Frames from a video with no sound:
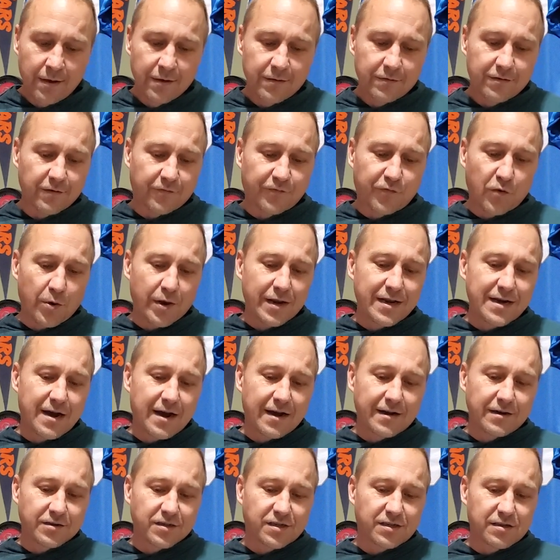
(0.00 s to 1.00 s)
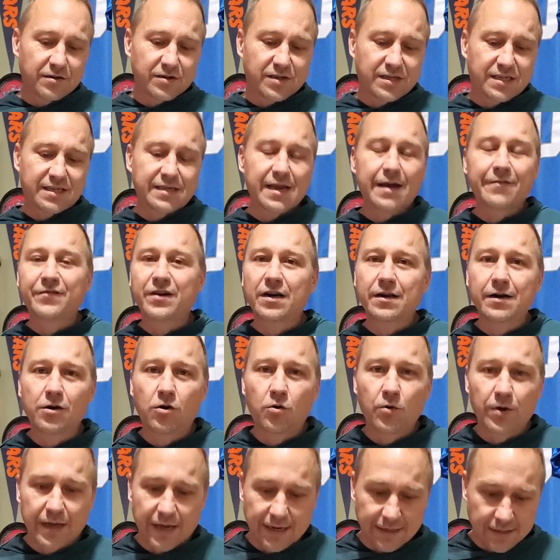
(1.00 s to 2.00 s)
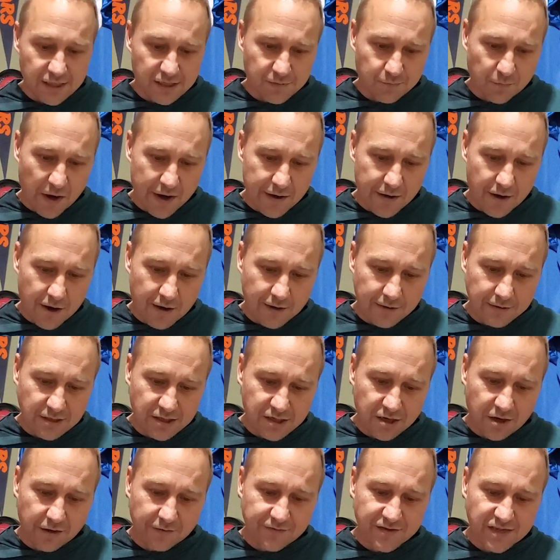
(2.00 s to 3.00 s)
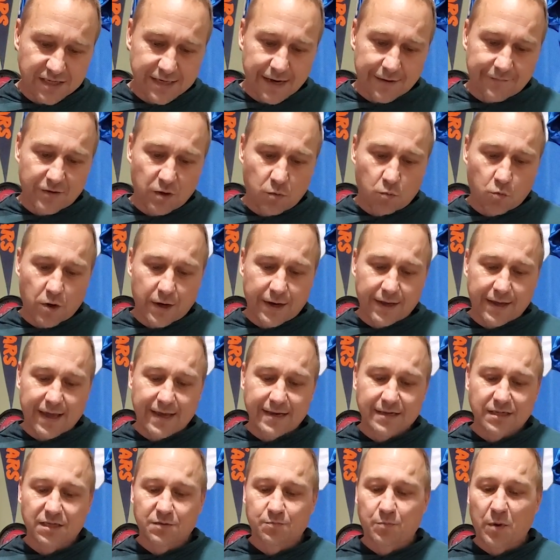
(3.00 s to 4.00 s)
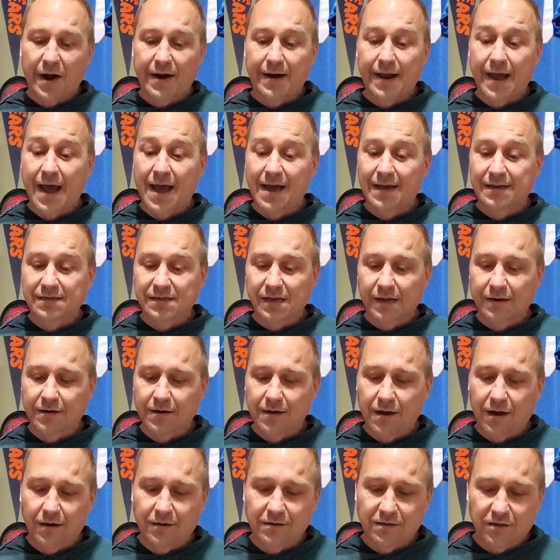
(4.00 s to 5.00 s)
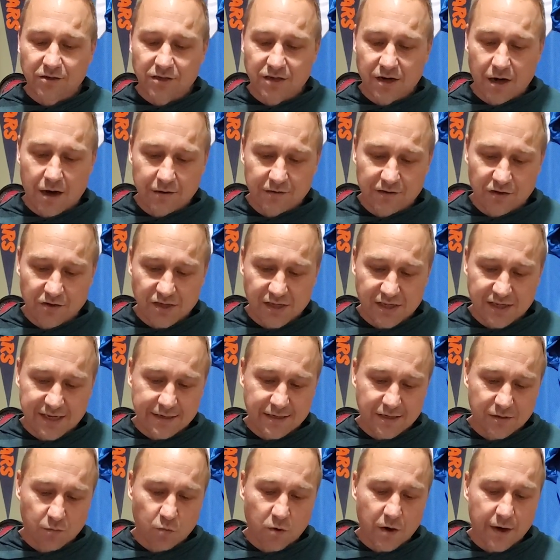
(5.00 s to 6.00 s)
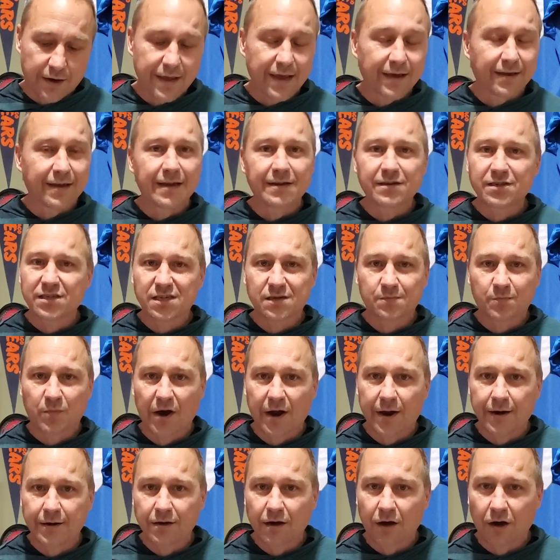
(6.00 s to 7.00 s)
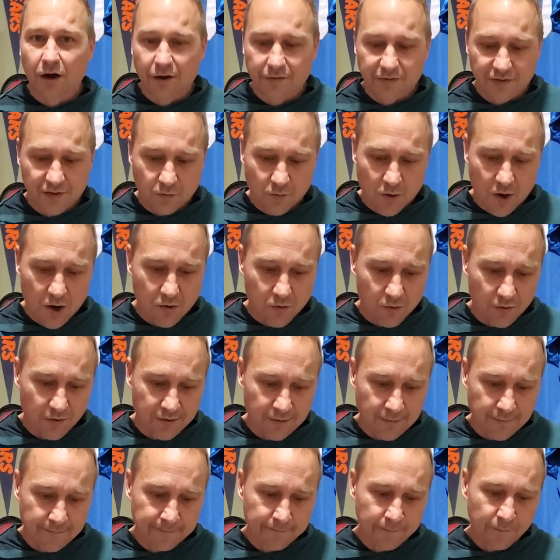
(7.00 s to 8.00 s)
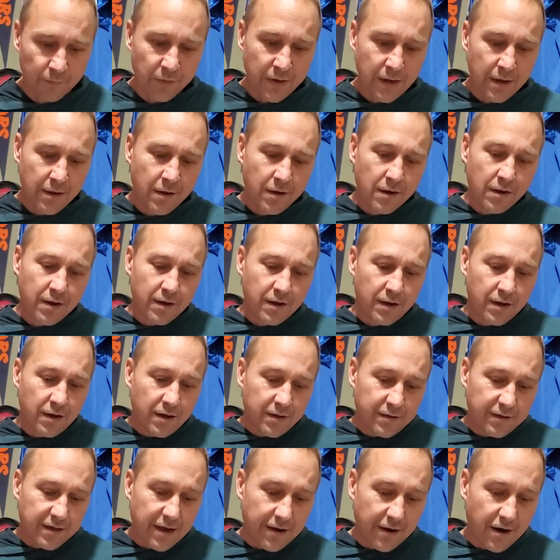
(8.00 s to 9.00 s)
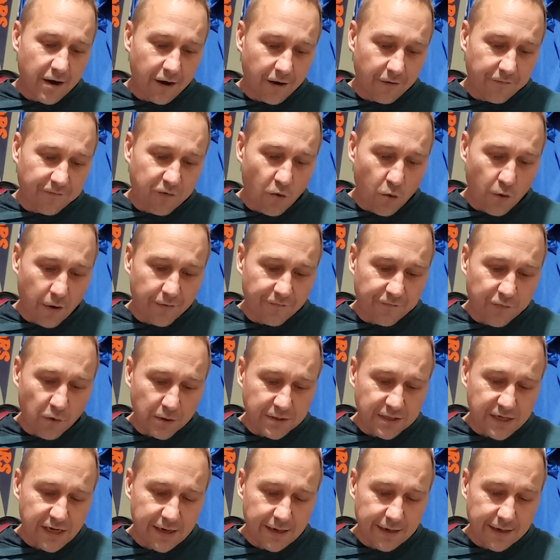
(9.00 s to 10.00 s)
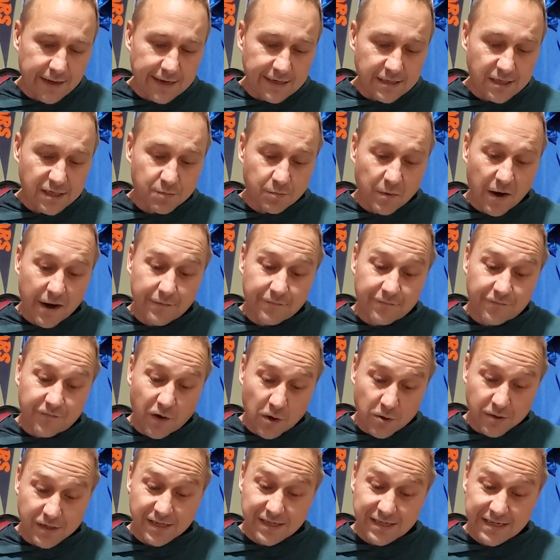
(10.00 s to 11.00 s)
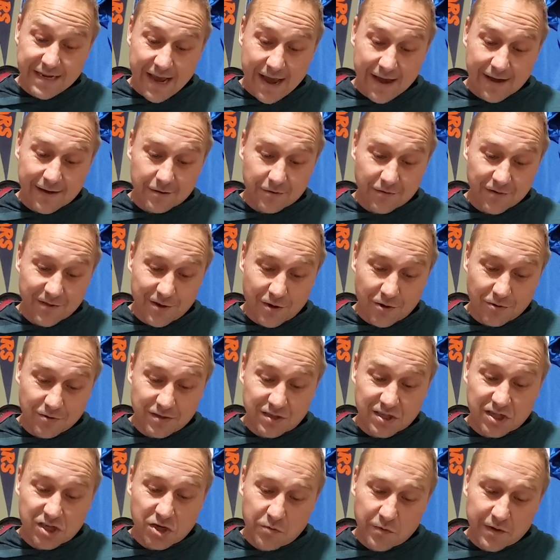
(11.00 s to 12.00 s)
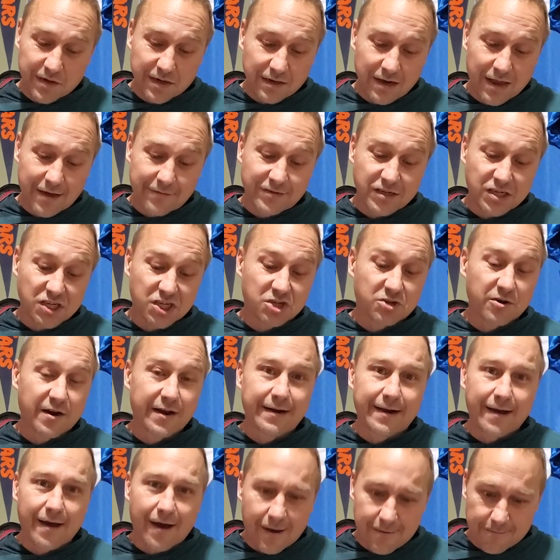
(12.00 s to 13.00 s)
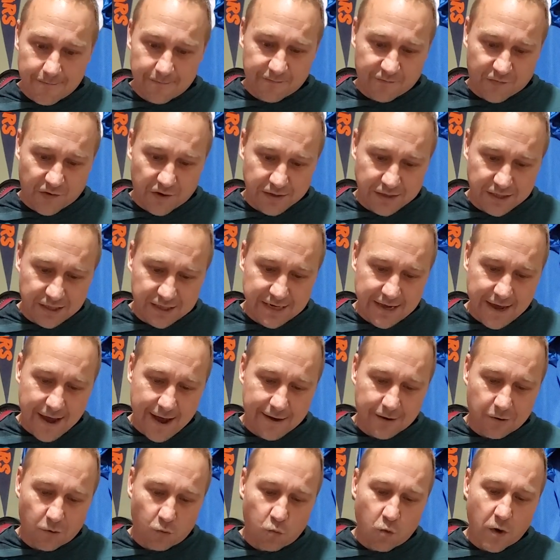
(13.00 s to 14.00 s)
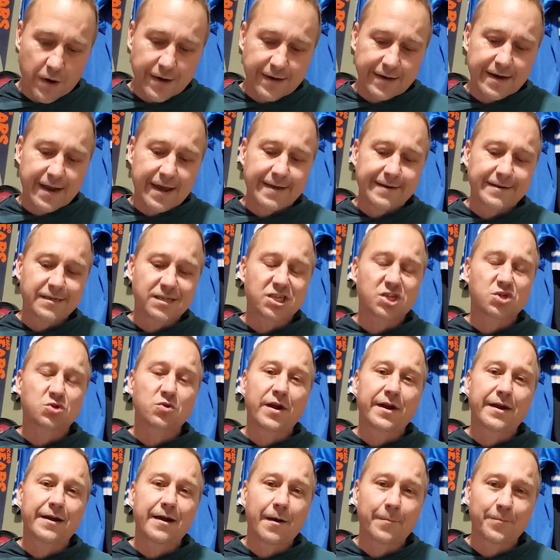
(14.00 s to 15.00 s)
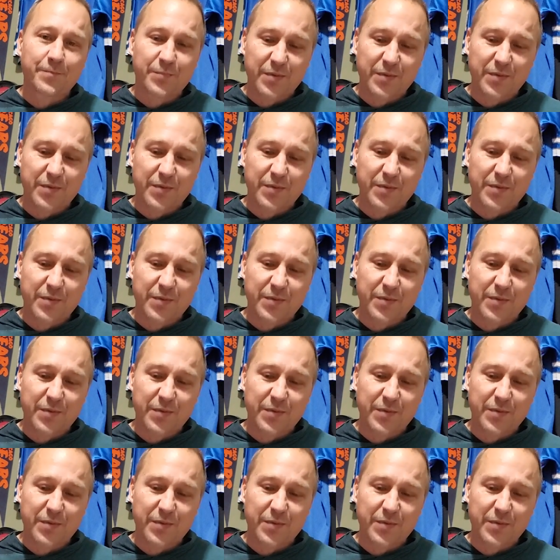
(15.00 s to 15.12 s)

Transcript: The 49ers, they're 7 and 0 against spread on turf, 7 and 1 against spread as an underdog. They're 6 and 1 against spread on the road. They are 4 and 14 against spread versus Seattle though, 2 and 11 straight up versus Seattle, 1 and 8 straight up